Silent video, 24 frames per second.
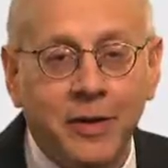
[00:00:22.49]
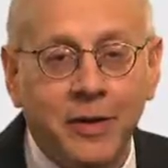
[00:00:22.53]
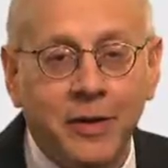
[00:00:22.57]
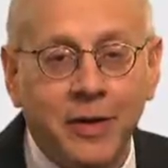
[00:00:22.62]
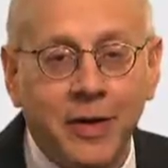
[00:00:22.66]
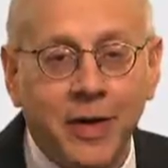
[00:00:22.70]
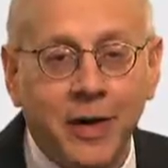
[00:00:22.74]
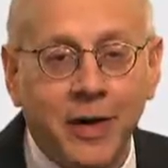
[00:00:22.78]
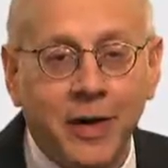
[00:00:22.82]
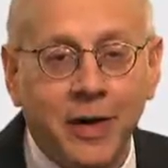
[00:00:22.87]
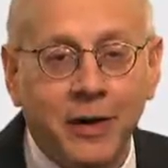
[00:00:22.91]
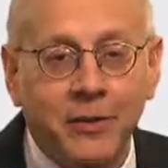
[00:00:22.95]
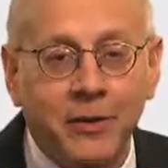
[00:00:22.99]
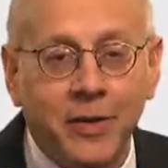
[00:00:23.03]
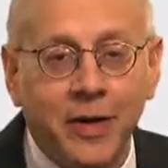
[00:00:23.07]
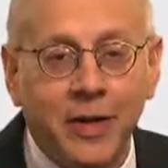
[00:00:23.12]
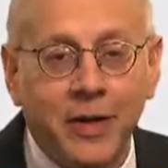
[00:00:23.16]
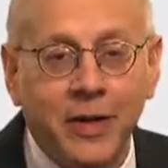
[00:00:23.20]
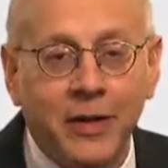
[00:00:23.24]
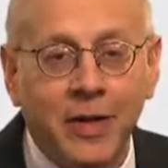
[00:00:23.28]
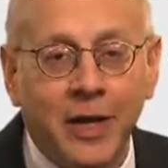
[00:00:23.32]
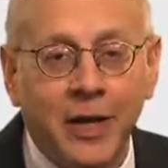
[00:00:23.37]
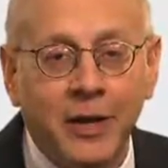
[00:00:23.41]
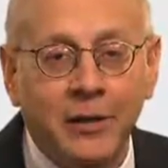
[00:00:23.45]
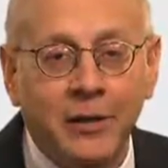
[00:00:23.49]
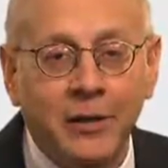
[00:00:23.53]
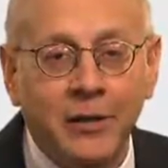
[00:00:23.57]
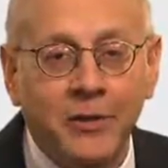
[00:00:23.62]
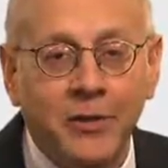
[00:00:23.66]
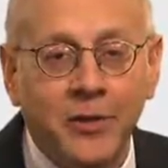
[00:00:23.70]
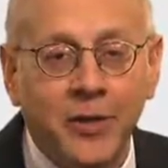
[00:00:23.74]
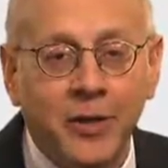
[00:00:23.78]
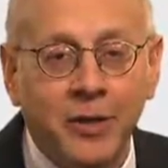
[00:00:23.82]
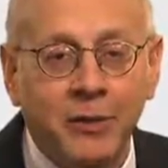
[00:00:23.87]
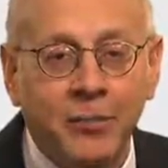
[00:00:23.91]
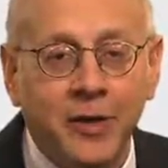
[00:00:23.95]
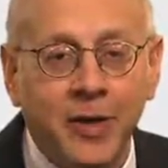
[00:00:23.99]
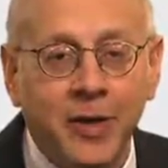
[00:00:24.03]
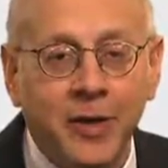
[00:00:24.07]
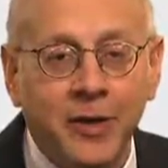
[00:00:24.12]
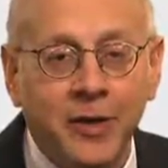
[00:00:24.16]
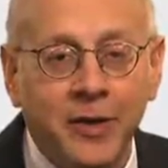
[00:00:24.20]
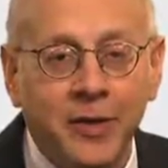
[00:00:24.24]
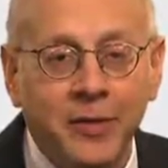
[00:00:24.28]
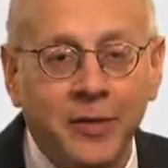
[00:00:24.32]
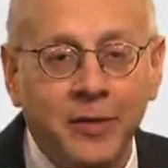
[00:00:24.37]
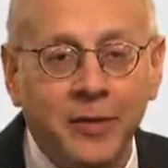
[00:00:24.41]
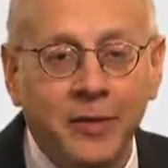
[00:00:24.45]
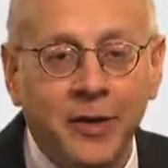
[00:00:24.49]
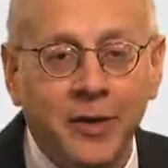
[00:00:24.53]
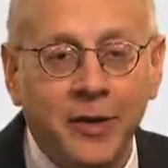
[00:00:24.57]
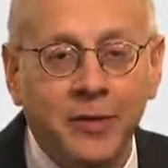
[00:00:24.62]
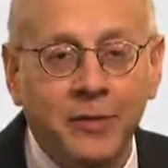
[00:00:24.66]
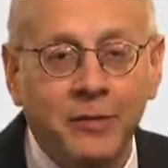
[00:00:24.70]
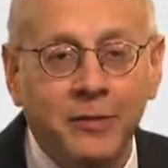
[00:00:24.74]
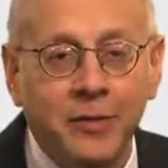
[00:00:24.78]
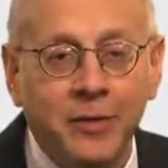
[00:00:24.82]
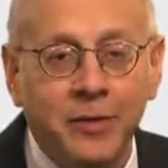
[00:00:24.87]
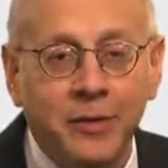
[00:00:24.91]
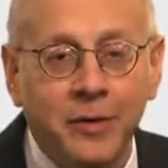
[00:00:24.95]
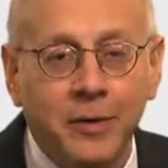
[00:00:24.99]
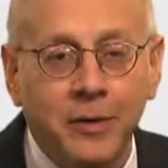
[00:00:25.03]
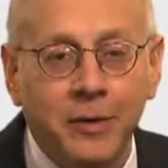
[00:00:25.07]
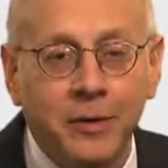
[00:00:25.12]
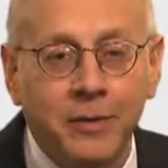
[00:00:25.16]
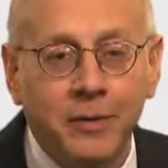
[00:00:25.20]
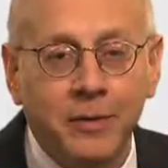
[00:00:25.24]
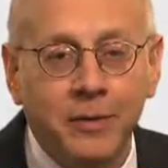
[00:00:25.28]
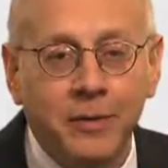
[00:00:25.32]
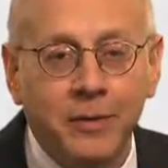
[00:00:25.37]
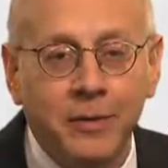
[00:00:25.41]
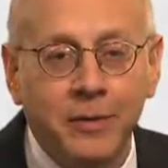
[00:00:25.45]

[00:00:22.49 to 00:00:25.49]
Now, I'd like to share my insights with you.